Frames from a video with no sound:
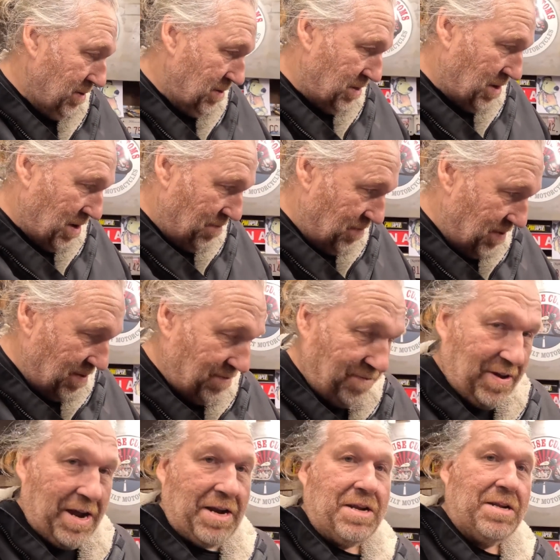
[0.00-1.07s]
to go from the
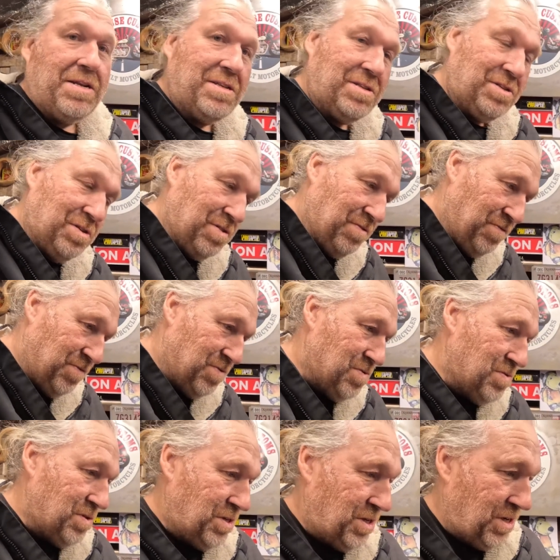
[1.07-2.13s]
fan to the
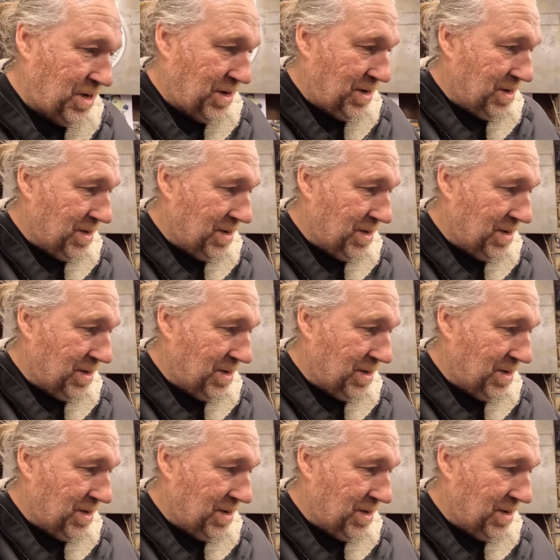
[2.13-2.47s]
forge.